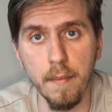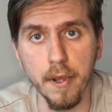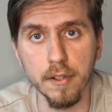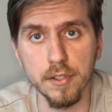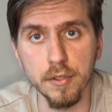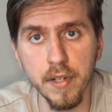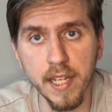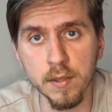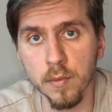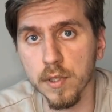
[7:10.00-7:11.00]
because
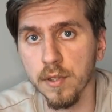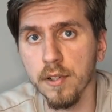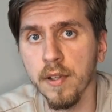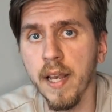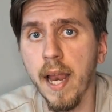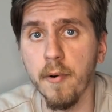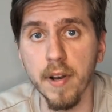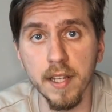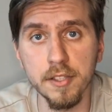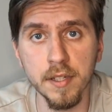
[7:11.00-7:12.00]
Judaism was not only a
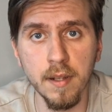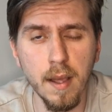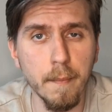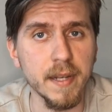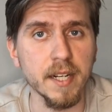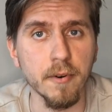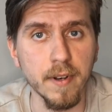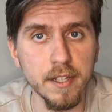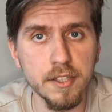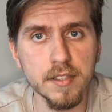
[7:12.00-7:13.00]
religion, but a
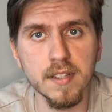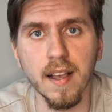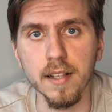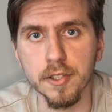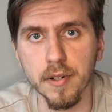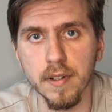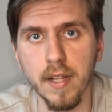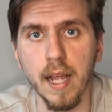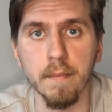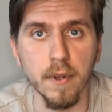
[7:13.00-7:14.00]
religious,
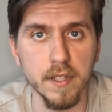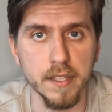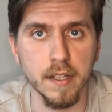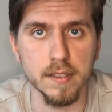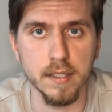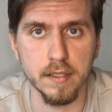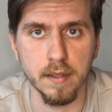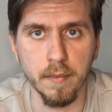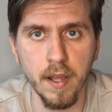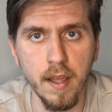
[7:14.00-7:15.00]
cultural, and political
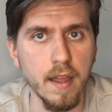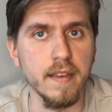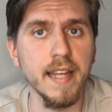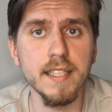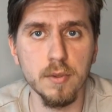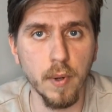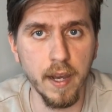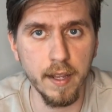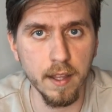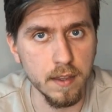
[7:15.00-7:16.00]
system. That is
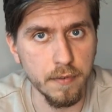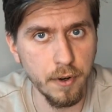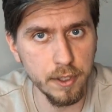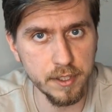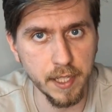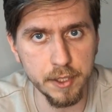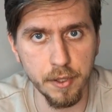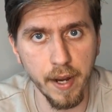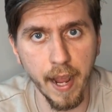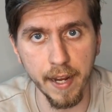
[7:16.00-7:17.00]
why in the 1st
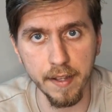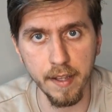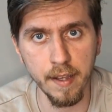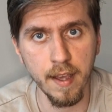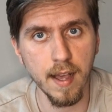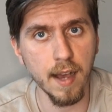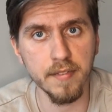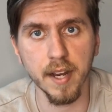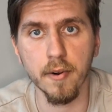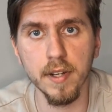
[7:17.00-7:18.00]
century AD,
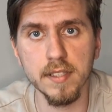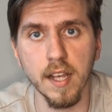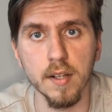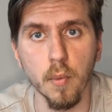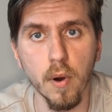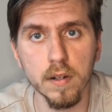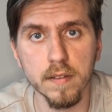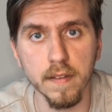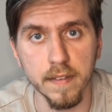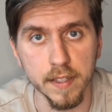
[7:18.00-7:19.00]
after Christ had
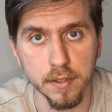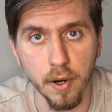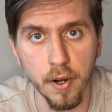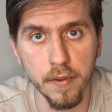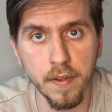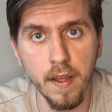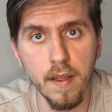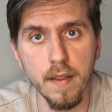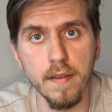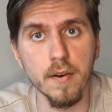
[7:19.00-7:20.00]
walked this earth,
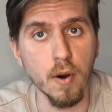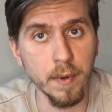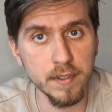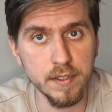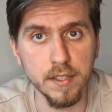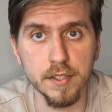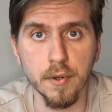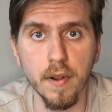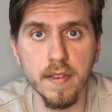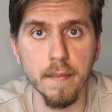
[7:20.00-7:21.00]
Romans
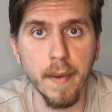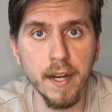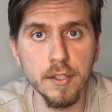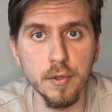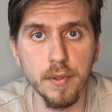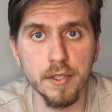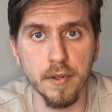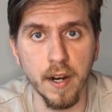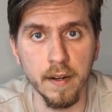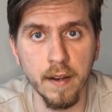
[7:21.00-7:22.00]
destroyed the main Jewish
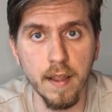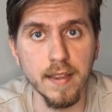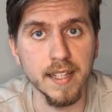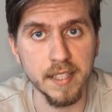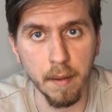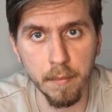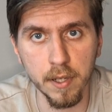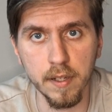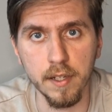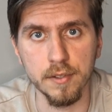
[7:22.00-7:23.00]
shrine, the
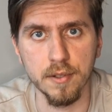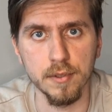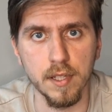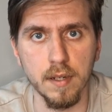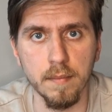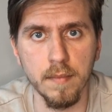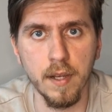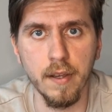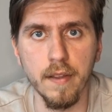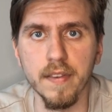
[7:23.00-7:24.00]
temple in Jerusalem.
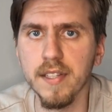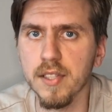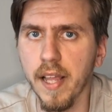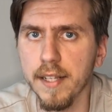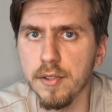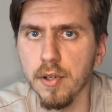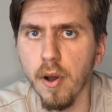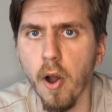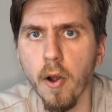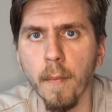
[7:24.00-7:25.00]
This led to
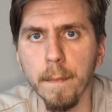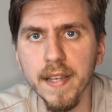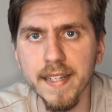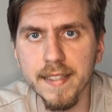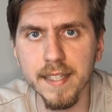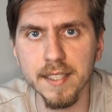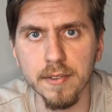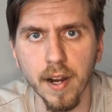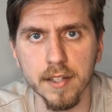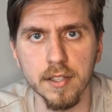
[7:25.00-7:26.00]
a complete
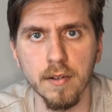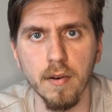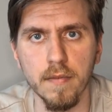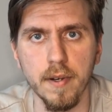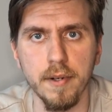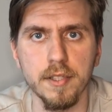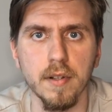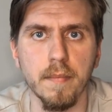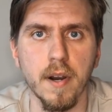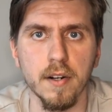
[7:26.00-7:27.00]
destruction of the
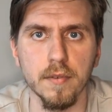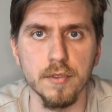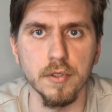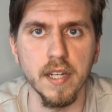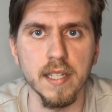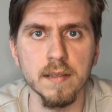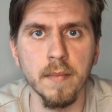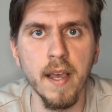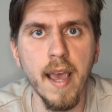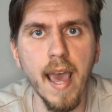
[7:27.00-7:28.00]
ritual part of
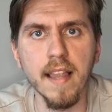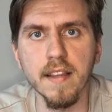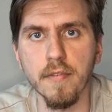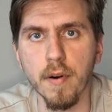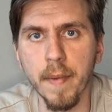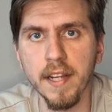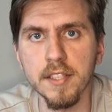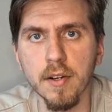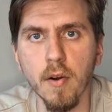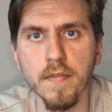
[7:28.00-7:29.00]
Judaism and the
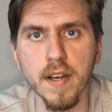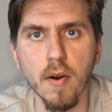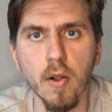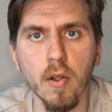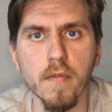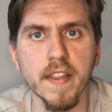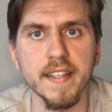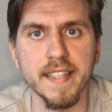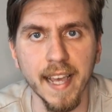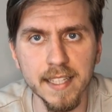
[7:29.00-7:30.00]
formation of the role of the
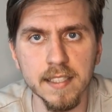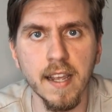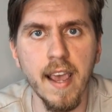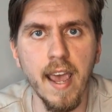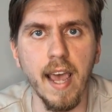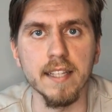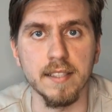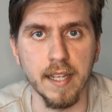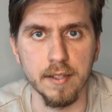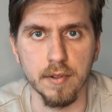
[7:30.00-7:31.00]
text as
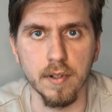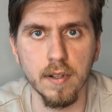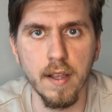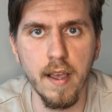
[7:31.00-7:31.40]
central.